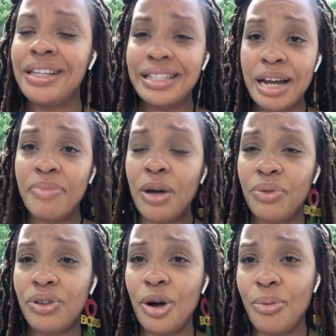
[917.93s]
Same thing with
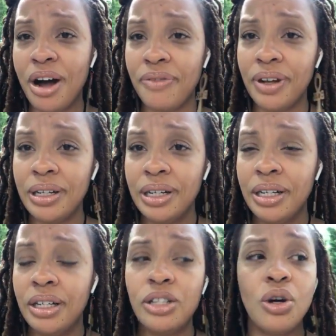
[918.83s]
the nonprofit.
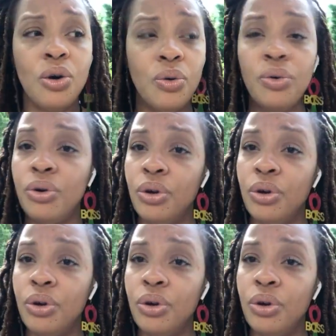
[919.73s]
So